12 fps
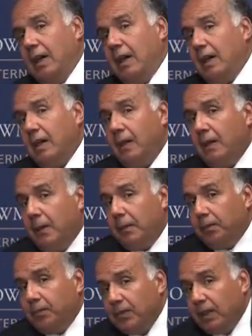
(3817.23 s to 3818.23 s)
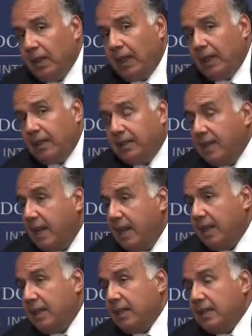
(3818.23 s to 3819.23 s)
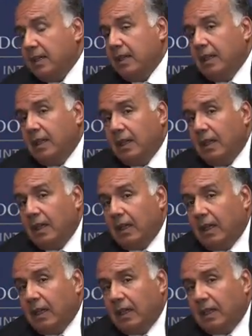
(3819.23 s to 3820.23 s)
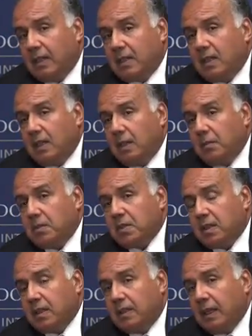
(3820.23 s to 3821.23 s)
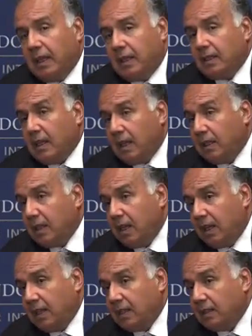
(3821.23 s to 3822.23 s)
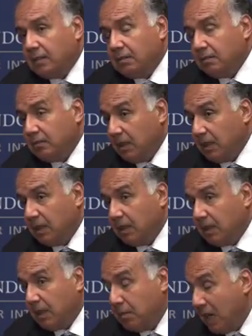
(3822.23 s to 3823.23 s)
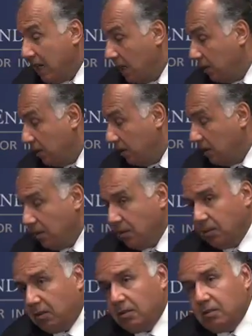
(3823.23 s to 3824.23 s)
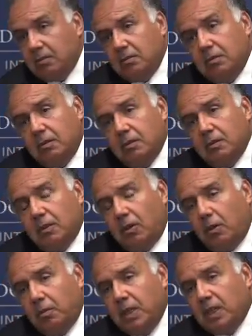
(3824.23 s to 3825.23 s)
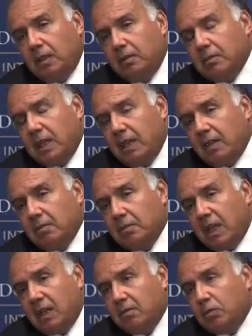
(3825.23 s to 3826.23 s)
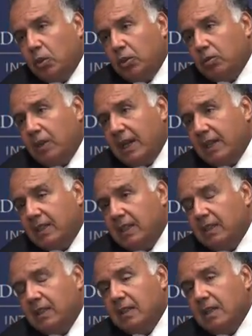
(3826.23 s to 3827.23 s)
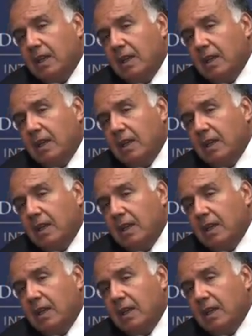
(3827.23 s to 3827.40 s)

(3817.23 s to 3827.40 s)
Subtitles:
And there, it seems that, and Kemal or Bill may have more to add here,